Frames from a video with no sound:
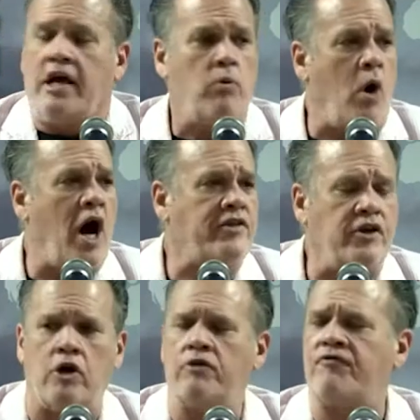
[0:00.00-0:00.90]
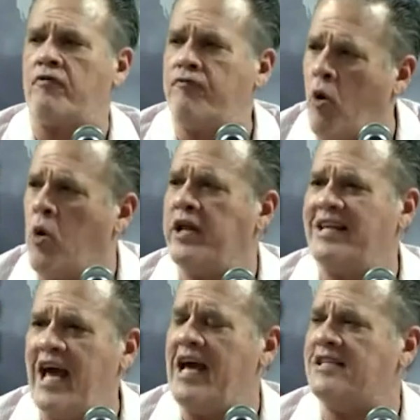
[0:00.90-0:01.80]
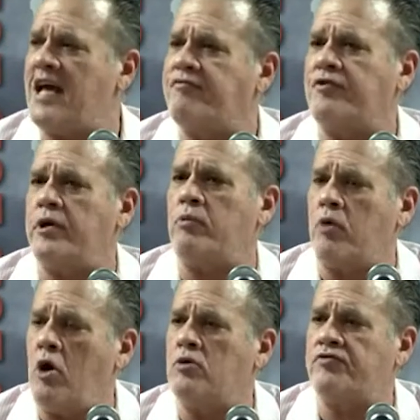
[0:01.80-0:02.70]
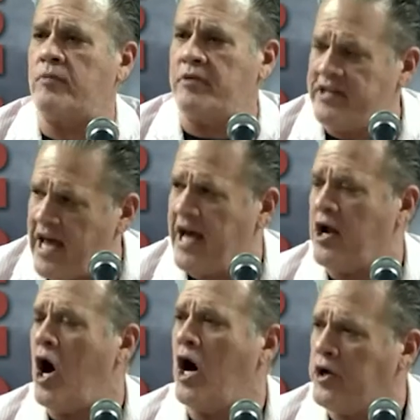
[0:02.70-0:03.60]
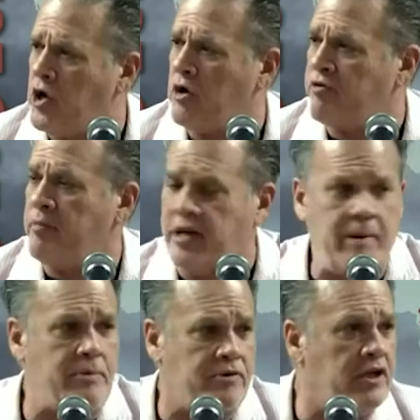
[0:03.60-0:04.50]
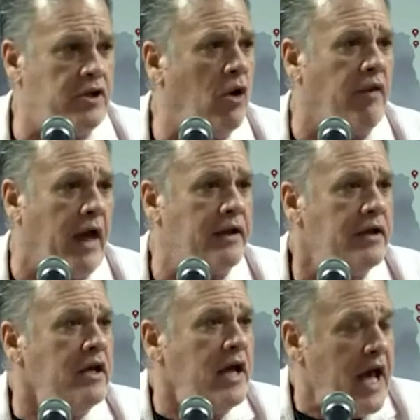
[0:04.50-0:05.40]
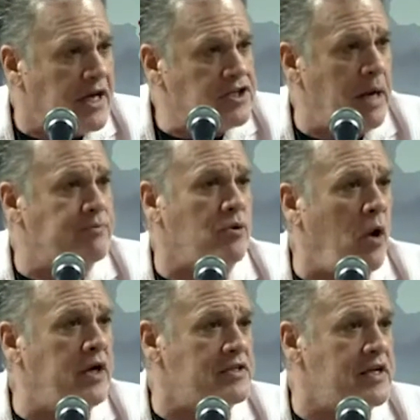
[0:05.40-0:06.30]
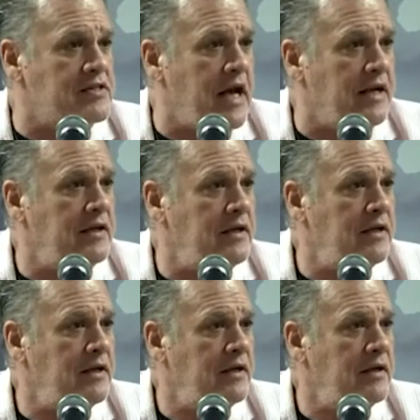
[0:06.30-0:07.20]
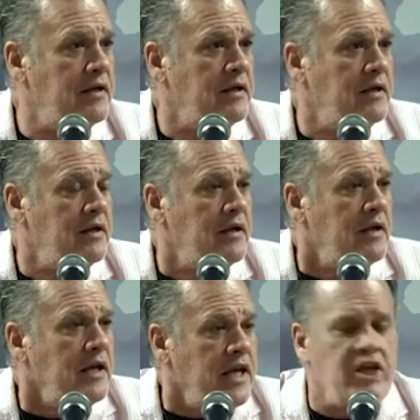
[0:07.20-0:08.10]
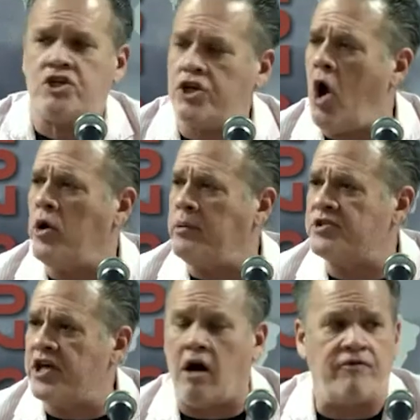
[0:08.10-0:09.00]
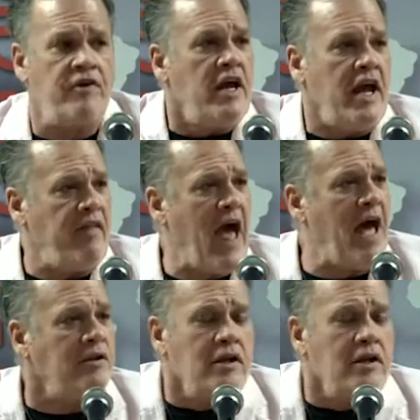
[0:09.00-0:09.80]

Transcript: He walked the earth for 40 days after he rose from the dead on earth. Many people didn't know that. Acts chapter 1, it says that. He showed himself, and